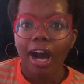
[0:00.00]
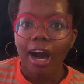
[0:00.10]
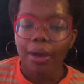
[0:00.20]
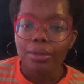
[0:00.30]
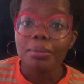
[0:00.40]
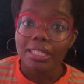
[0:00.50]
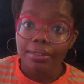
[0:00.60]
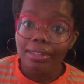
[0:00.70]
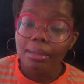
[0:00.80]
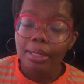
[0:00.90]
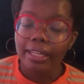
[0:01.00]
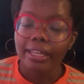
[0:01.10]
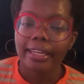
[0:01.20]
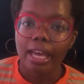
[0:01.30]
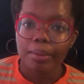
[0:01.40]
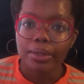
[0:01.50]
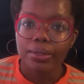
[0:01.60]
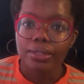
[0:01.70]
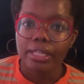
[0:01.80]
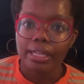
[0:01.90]
I will specifically be looking at
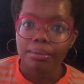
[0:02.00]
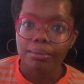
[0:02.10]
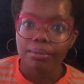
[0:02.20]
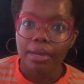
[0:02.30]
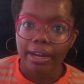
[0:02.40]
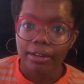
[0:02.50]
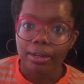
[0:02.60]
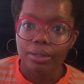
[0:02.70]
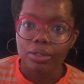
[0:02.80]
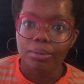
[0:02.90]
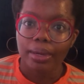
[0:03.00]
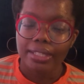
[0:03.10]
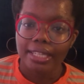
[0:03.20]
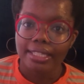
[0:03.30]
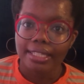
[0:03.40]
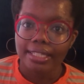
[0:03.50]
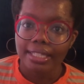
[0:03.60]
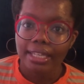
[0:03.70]
chemicals in agricultural processes.